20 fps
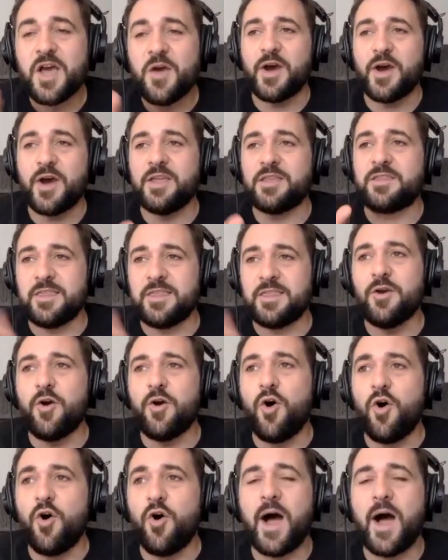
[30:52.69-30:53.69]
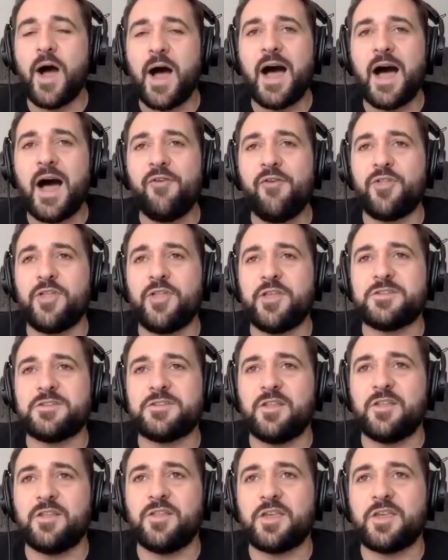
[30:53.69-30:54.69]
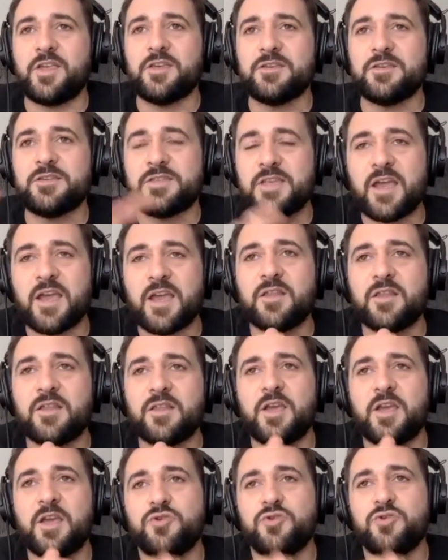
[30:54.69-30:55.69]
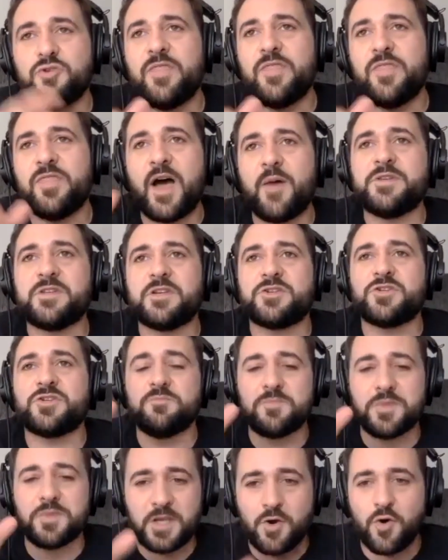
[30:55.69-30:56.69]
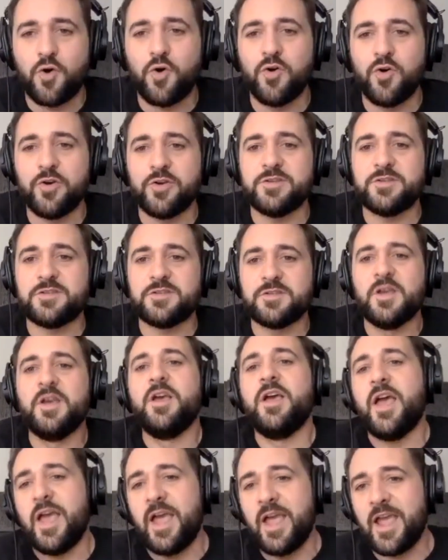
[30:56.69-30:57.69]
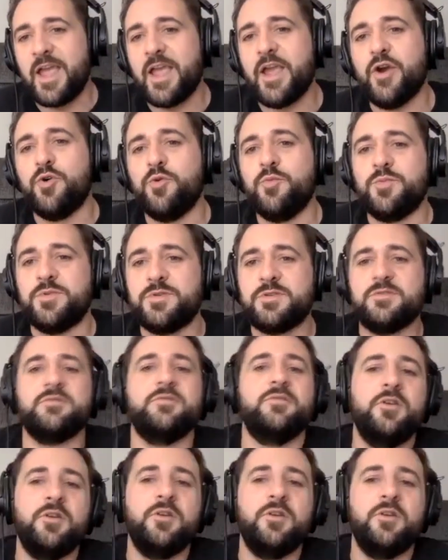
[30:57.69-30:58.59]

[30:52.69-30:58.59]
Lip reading: But like, do they all have like certain, like, you're in that position because it helps